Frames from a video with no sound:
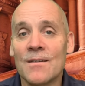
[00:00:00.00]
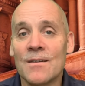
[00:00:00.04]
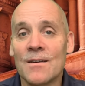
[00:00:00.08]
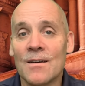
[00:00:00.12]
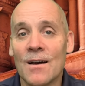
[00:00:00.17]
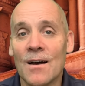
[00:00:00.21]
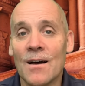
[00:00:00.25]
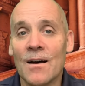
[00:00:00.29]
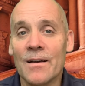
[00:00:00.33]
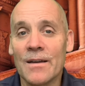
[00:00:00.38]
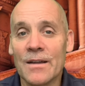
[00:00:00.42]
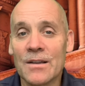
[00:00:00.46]

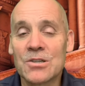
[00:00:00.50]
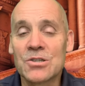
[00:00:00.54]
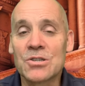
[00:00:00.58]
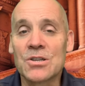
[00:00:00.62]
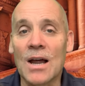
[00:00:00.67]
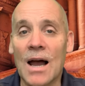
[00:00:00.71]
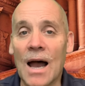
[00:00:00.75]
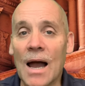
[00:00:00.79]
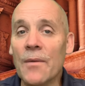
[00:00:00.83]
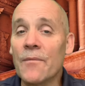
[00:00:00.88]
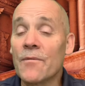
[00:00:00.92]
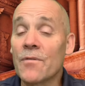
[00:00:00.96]
it's
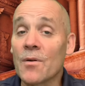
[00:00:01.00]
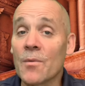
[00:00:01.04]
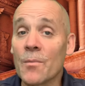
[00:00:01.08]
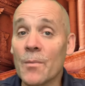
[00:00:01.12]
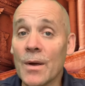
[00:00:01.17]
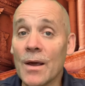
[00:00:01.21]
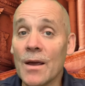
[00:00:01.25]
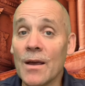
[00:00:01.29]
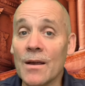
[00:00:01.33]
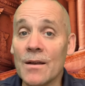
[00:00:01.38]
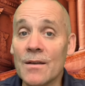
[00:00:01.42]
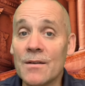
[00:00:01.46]
time for
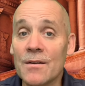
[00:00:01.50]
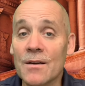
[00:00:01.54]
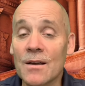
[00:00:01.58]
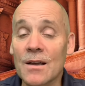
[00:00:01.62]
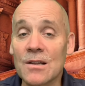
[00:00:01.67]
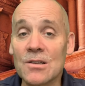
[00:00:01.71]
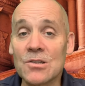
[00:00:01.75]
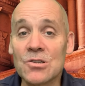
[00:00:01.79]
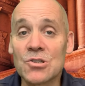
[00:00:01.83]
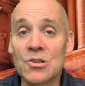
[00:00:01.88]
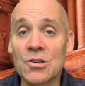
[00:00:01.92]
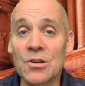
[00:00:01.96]
me to
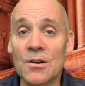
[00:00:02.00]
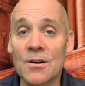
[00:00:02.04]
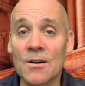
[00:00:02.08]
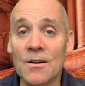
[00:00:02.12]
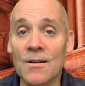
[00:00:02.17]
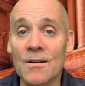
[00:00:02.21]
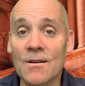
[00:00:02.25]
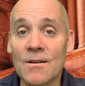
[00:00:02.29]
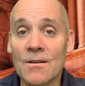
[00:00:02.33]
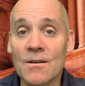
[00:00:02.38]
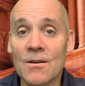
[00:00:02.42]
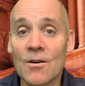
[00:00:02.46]

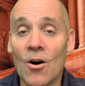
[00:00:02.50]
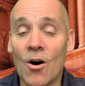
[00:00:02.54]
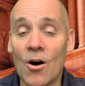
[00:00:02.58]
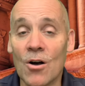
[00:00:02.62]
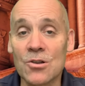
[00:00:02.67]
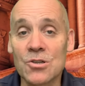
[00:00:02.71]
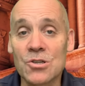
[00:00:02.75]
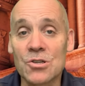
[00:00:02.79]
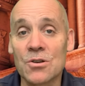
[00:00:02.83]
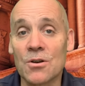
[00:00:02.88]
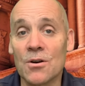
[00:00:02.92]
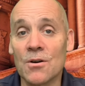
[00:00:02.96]
consider
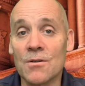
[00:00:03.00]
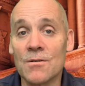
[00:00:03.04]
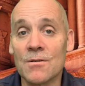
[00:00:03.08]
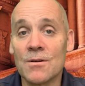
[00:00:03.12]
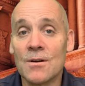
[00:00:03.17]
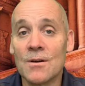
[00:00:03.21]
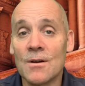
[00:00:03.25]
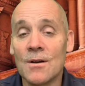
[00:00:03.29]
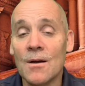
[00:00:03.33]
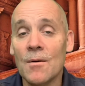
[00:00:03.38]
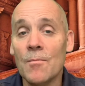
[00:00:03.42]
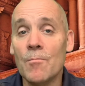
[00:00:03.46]
also
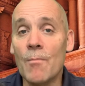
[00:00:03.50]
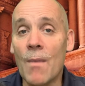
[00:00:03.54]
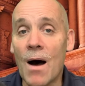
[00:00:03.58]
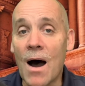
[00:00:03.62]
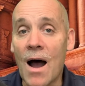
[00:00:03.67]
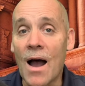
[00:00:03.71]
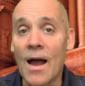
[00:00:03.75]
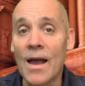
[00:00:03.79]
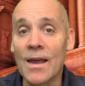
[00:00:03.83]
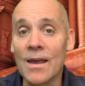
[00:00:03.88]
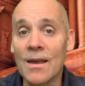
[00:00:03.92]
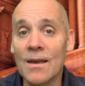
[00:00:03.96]

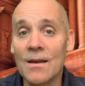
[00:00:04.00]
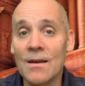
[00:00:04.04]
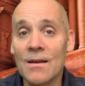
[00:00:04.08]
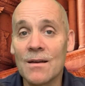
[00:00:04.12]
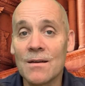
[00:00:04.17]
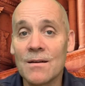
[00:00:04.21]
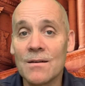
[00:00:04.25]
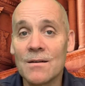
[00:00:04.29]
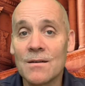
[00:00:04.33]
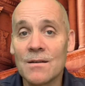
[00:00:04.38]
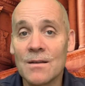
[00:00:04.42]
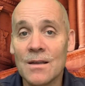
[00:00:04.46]
my
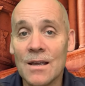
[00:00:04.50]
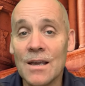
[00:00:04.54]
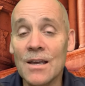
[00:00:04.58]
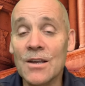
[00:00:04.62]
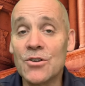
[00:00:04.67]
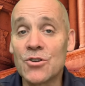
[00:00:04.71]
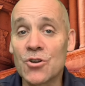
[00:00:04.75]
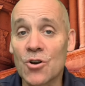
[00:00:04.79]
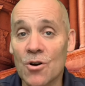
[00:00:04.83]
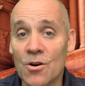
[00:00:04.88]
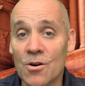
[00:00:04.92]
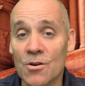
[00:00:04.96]

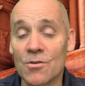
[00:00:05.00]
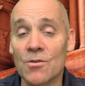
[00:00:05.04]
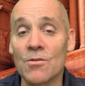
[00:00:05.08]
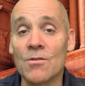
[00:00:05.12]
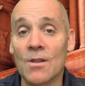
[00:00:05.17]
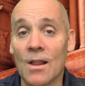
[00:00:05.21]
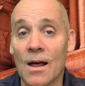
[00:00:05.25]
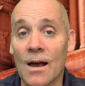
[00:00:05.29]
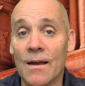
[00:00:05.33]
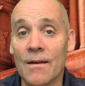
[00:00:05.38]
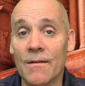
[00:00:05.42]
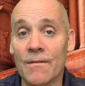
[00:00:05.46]
eternal
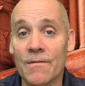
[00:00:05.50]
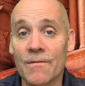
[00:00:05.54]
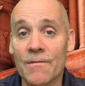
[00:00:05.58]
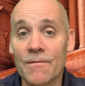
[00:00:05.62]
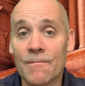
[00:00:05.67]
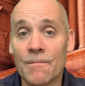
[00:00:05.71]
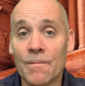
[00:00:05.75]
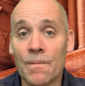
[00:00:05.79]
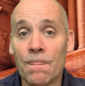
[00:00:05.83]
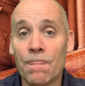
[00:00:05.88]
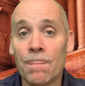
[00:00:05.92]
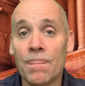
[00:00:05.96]
life.
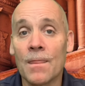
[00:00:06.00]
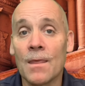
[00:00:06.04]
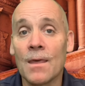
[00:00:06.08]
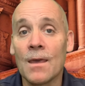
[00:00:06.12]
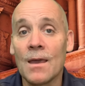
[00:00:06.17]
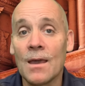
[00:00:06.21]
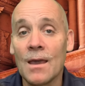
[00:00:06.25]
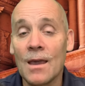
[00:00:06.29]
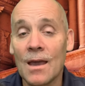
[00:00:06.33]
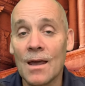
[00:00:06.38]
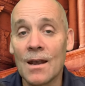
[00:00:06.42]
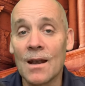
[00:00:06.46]

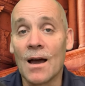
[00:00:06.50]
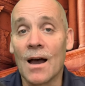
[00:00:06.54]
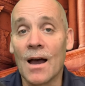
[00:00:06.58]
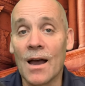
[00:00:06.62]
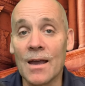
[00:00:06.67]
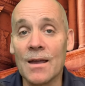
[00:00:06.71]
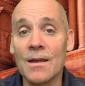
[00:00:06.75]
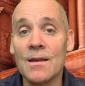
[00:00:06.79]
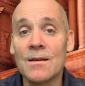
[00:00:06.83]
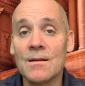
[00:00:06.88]
And I